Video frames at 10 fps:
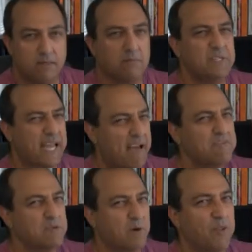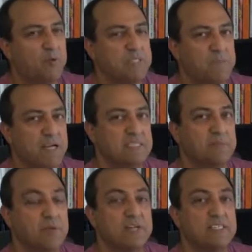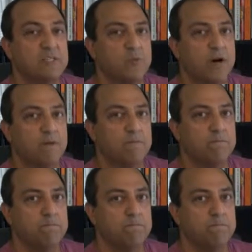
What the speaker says: But they have some other responsibilities as well.